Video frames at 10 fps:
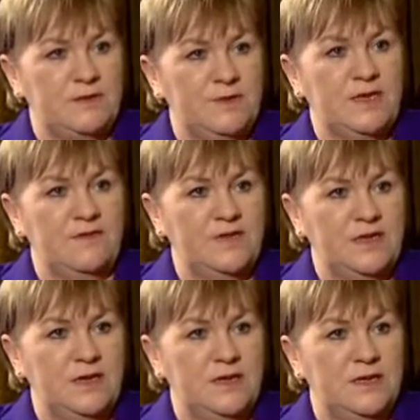himself
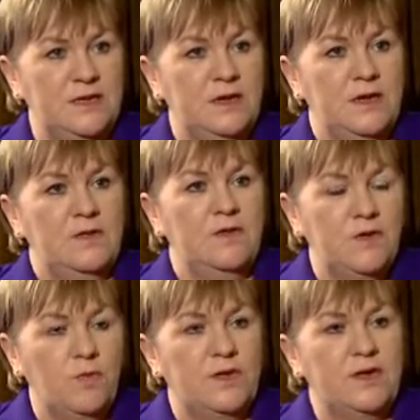says, that
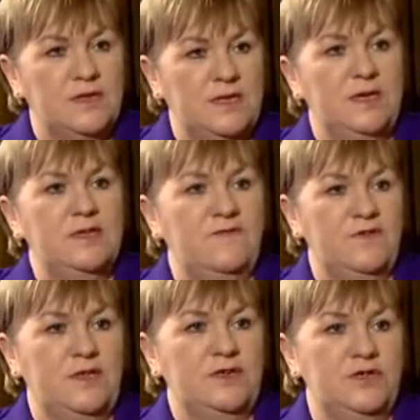they want a decisive
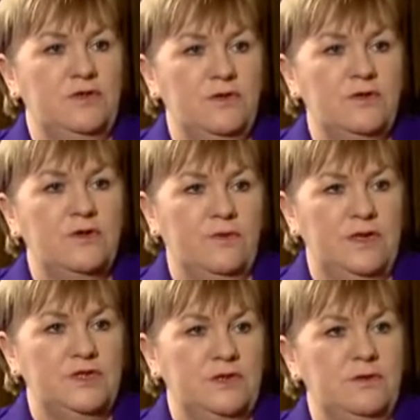decision on the
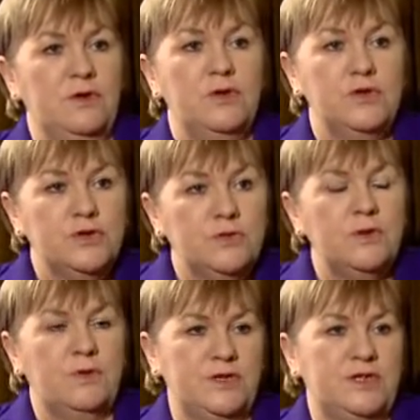question: do
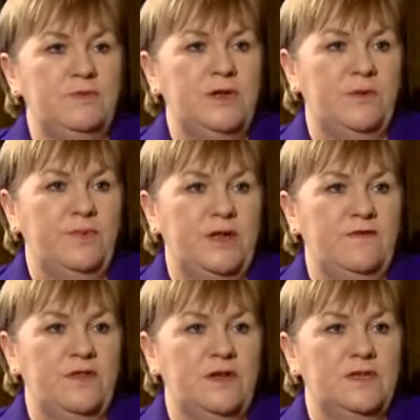we want to remain a part
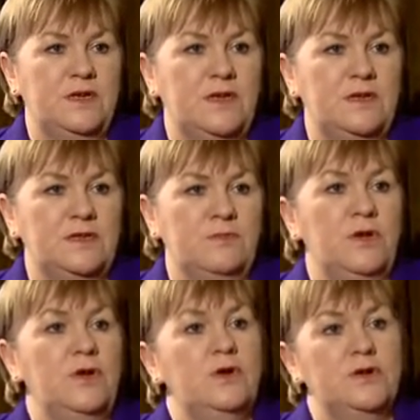of the United Kingdom,
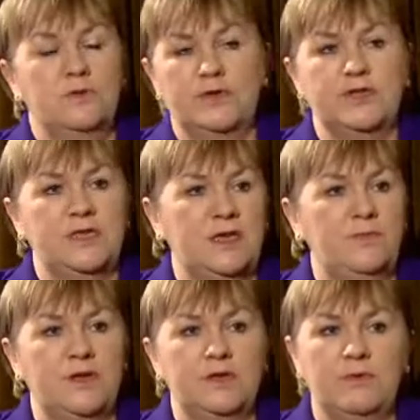or do we wish to
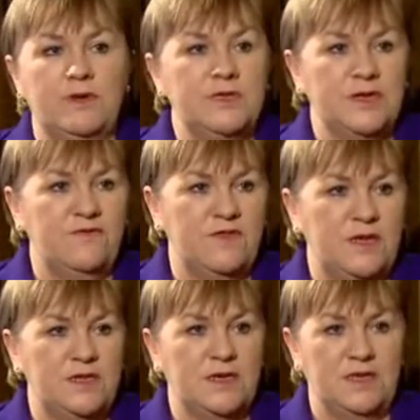separate? Do we want to leave the
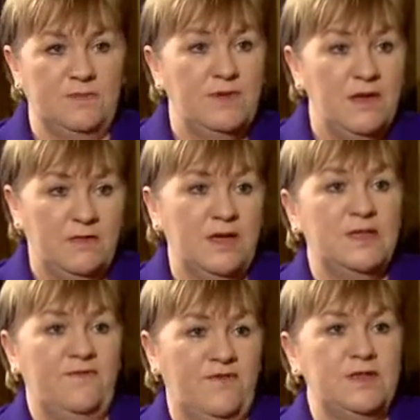United Kingdom?
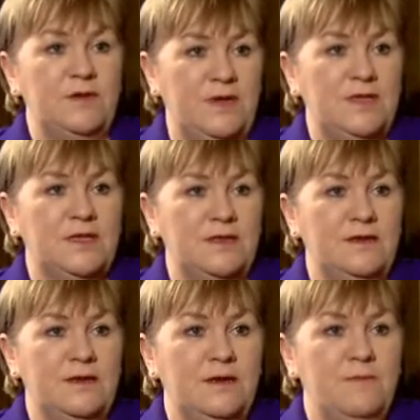That's the
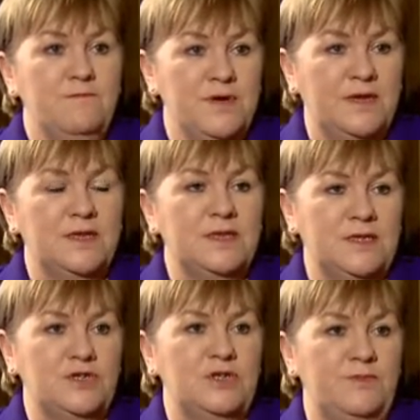fundamentally biggest
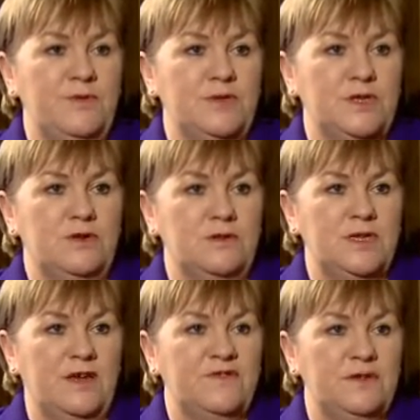decision that people of
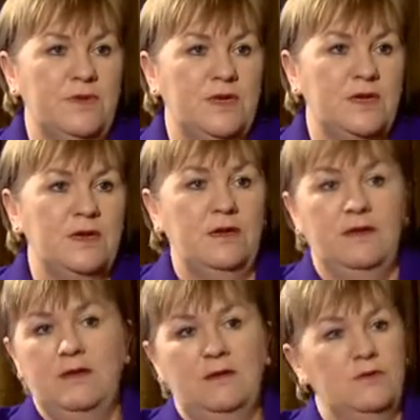Scotland have to make.
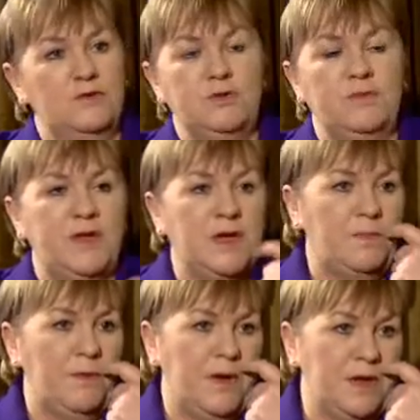Do we break
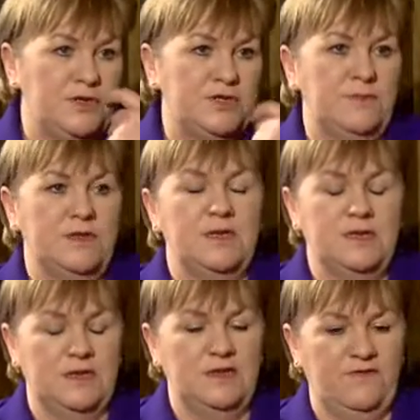up a partnership that's
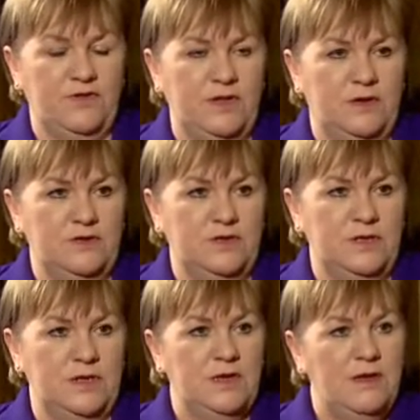existed for 300
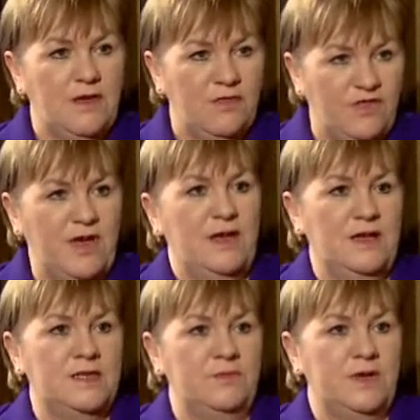years? That
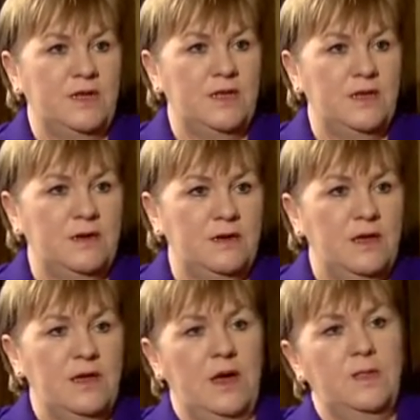has to be clear,
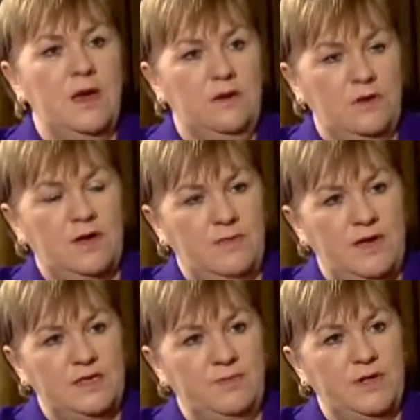and the outcome
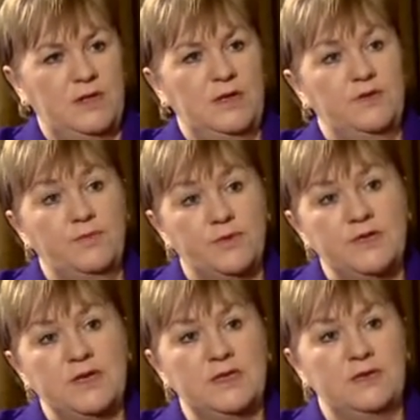has to be clear. The
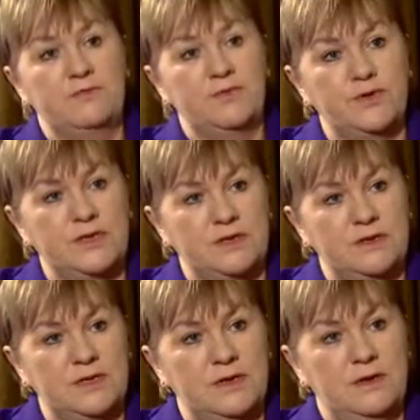process is
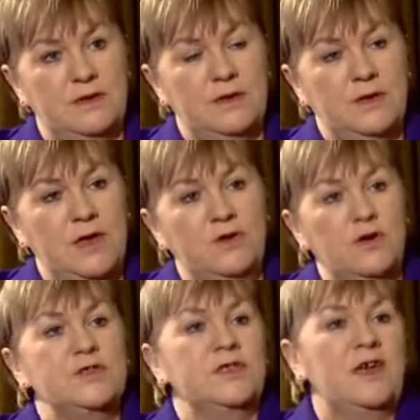important in
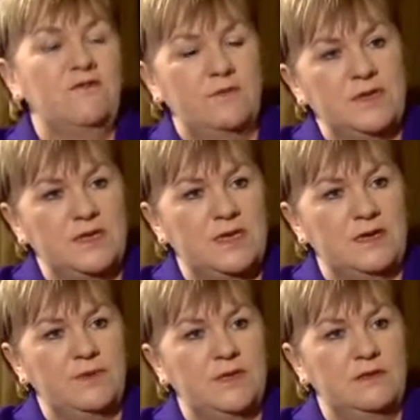order that everybody
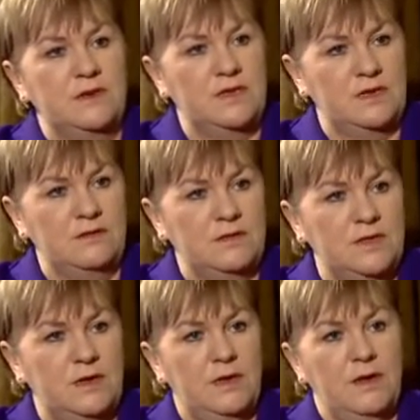accepts the
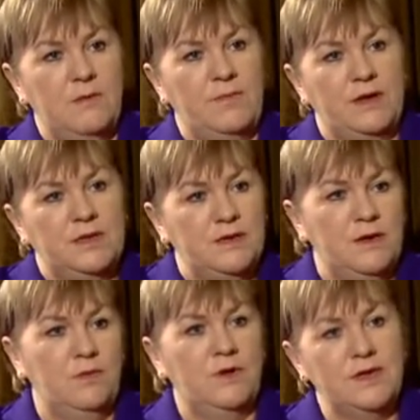result. But
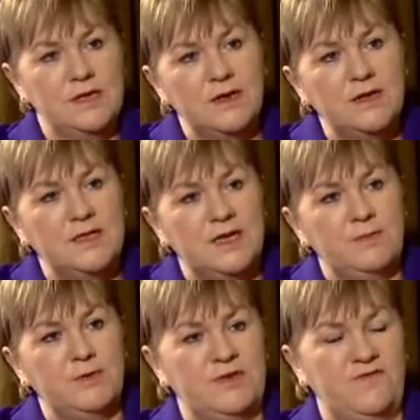what is
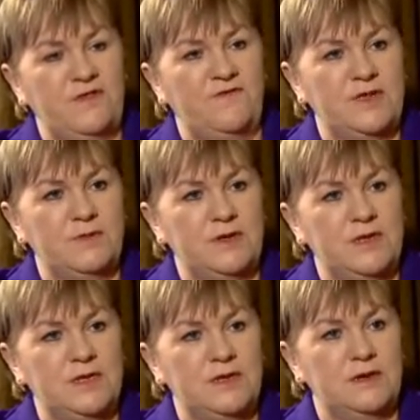unacceptable is for the First
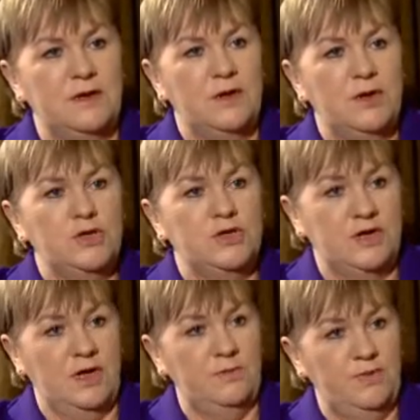Minister to
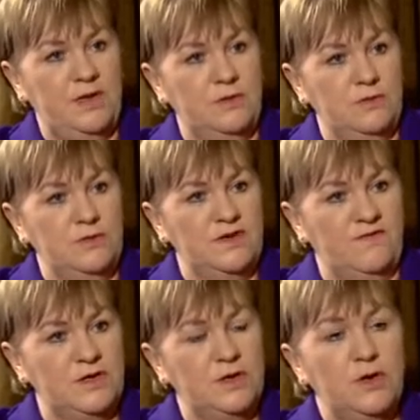try and paint those
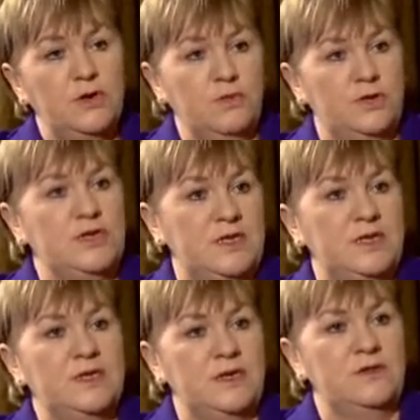of us who wish to
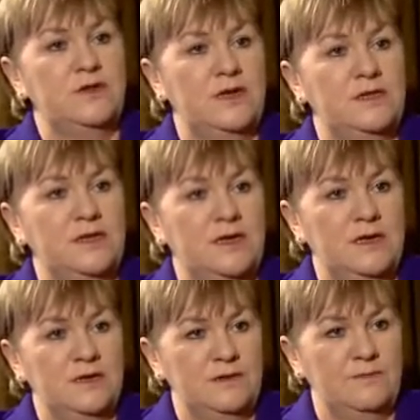stay inside the United
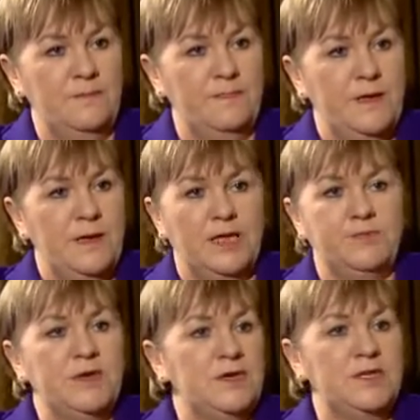Kingdom
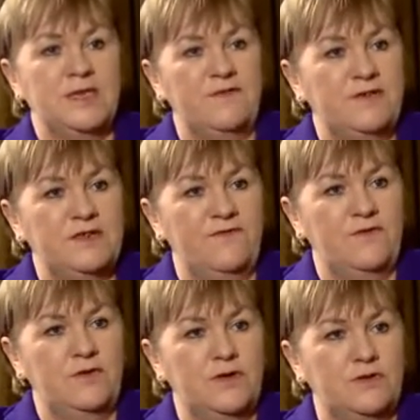as being
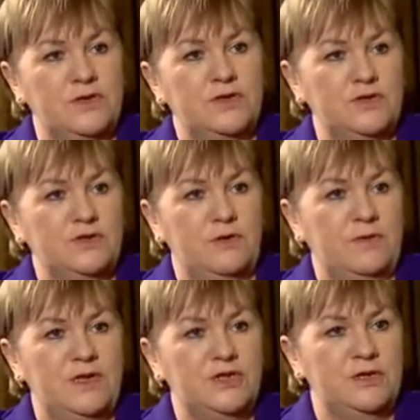conservative on the constitutional
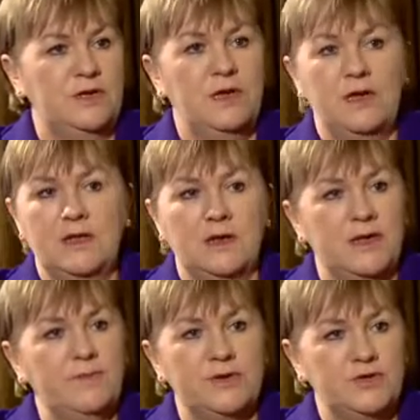question.
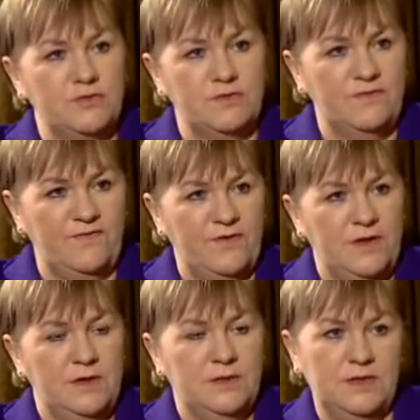Labour drove
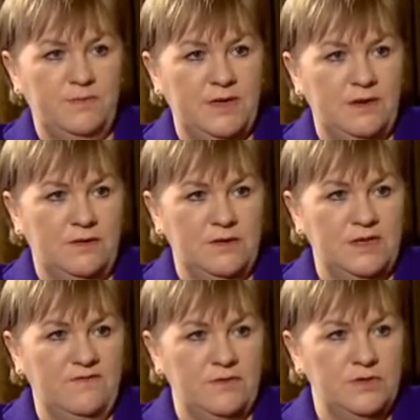the debate on
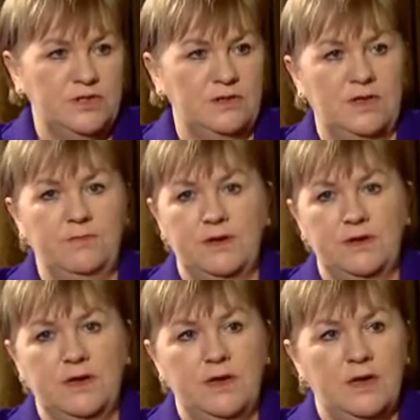devolution.
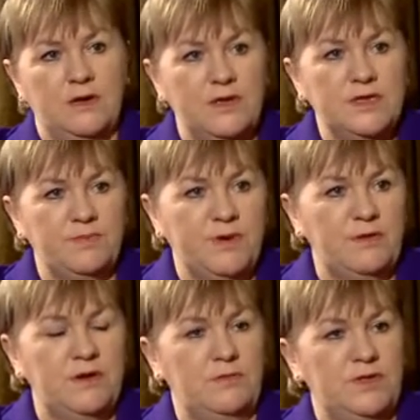Labour got into
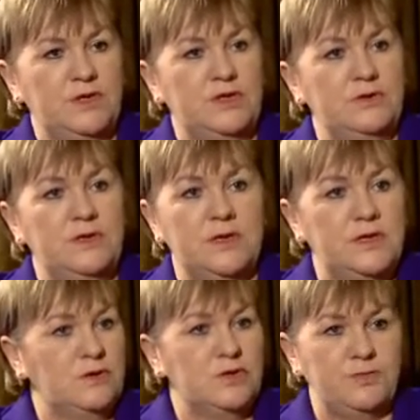power, and within 2
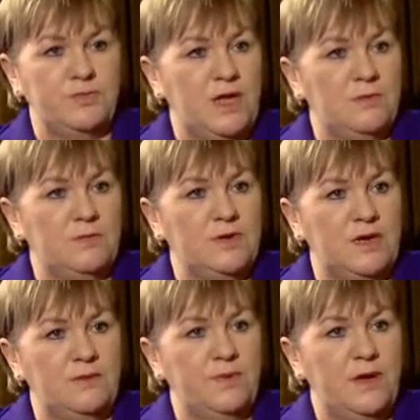years the Scottish Parliament was
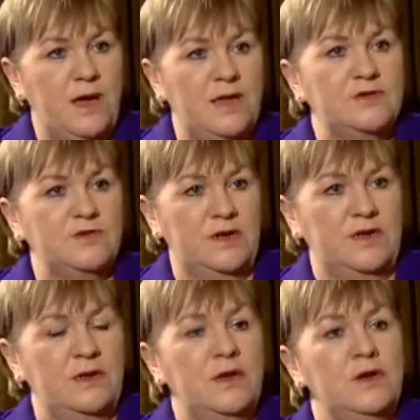up and running.